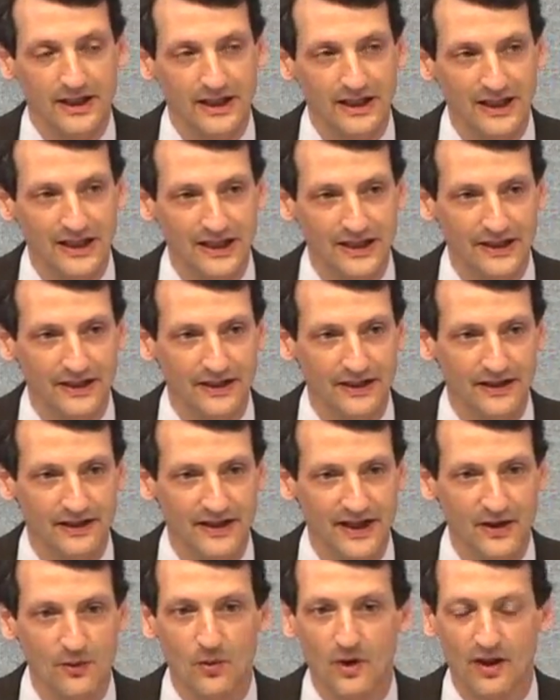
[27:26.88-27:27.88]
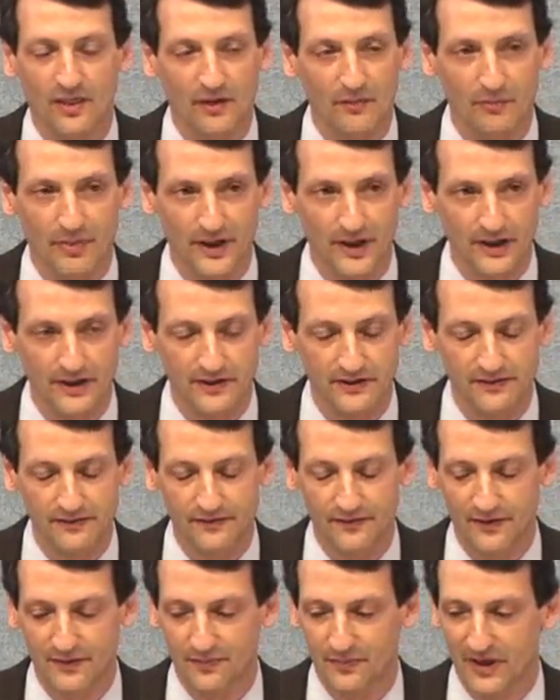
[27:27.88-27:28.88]
and they won the bid
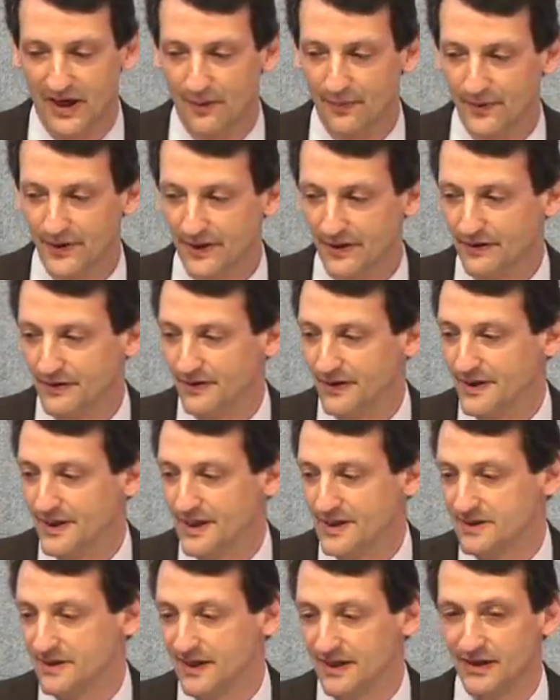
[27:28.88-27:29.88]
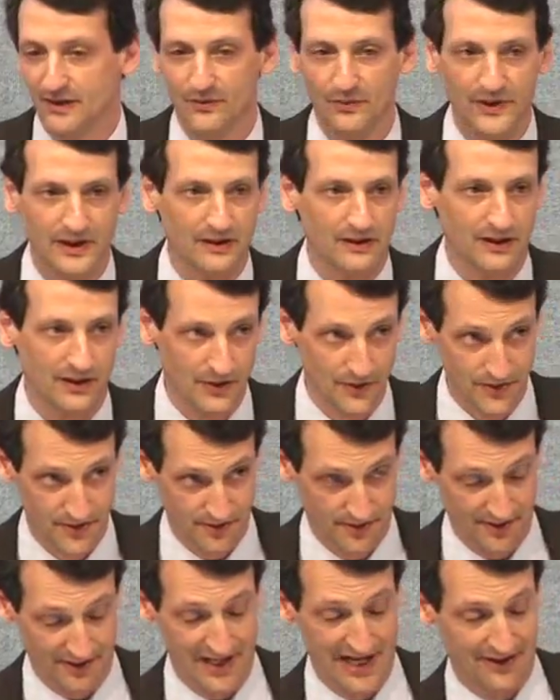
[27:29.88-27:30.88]
for the property. And 30 days later, we
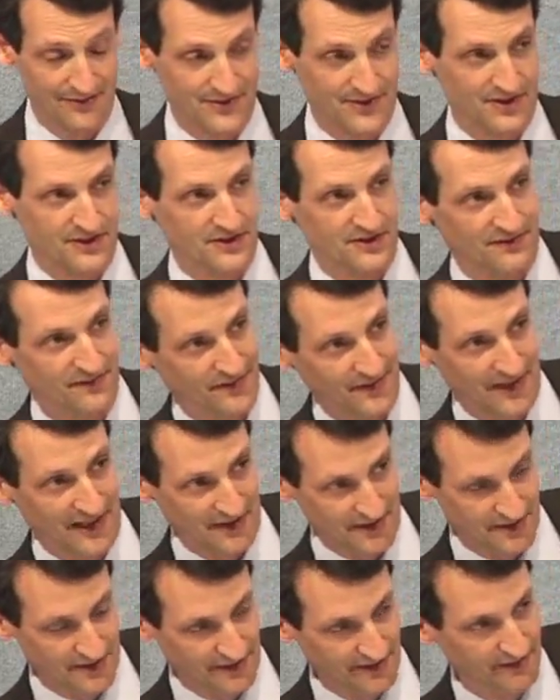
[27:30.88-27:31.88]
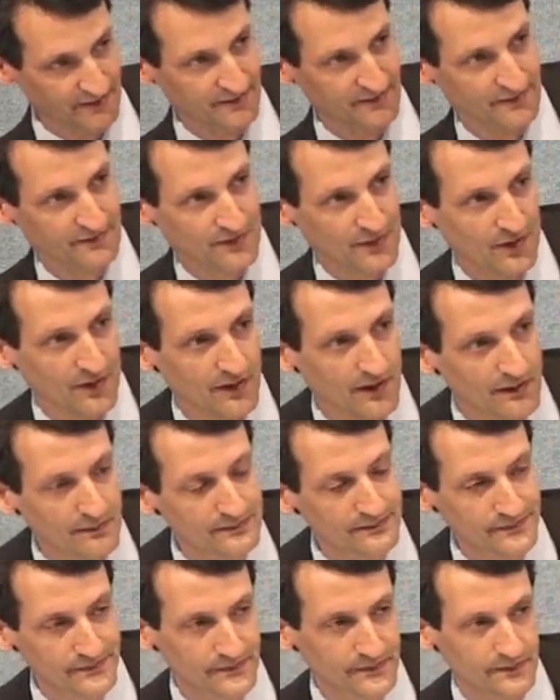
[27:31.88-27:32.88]
closed their acquisition financing for them.
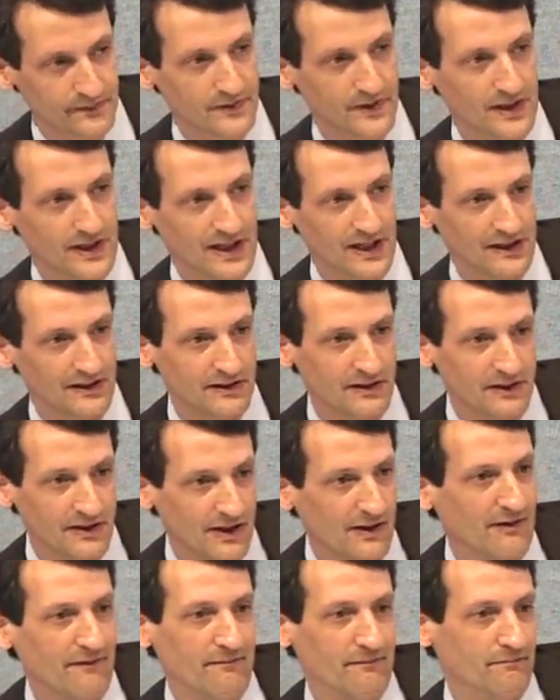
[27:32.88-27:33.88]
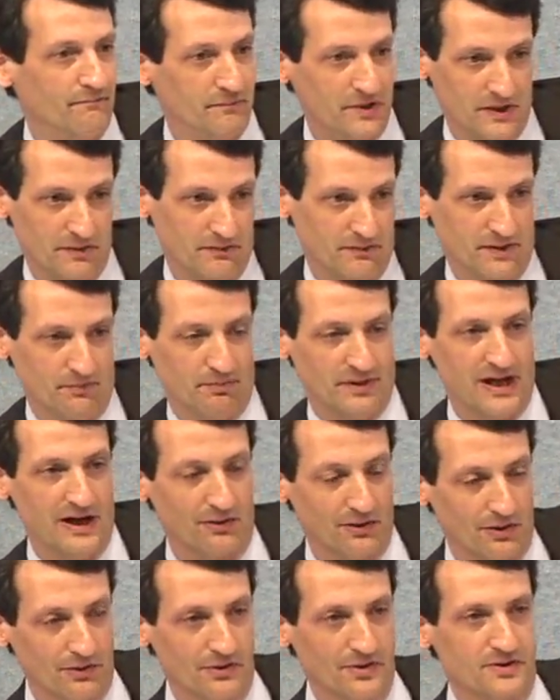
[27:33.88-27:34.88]
And they've been the
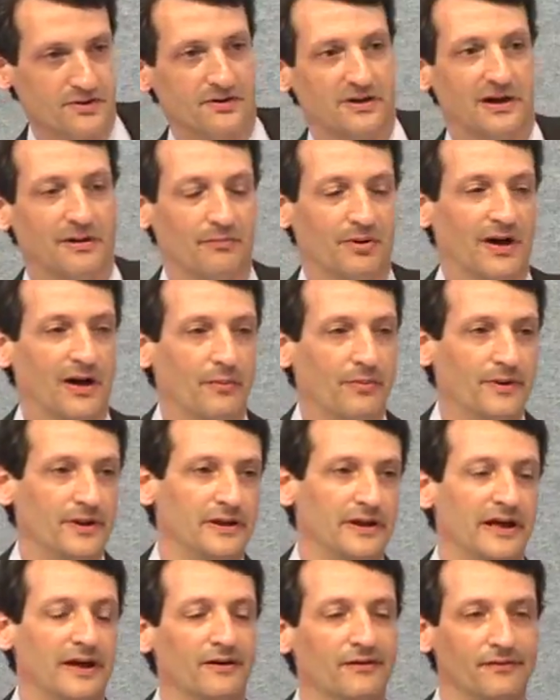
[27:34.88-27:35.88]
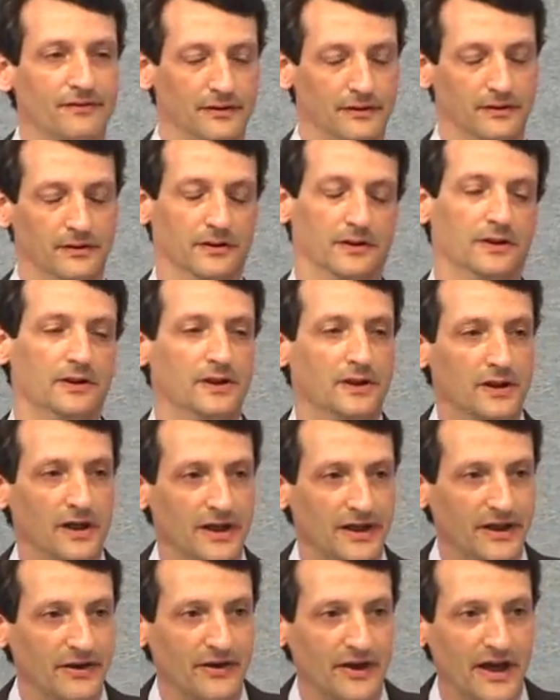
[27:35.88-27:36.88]
proud owners of that property now for a
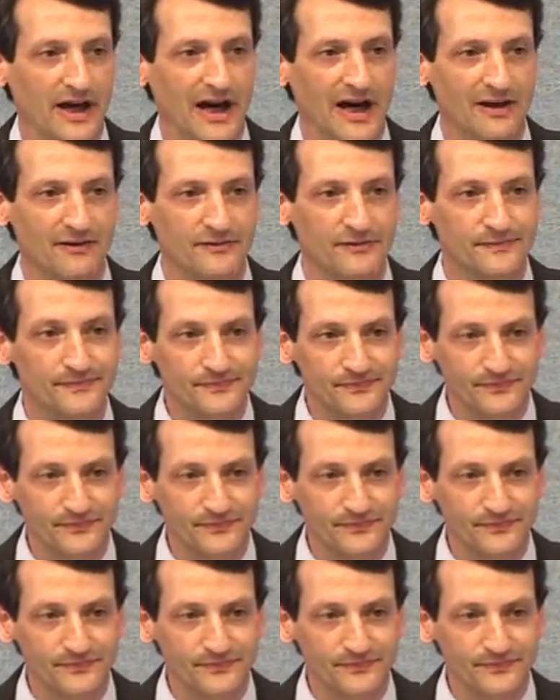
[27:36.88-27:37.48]
year and a half.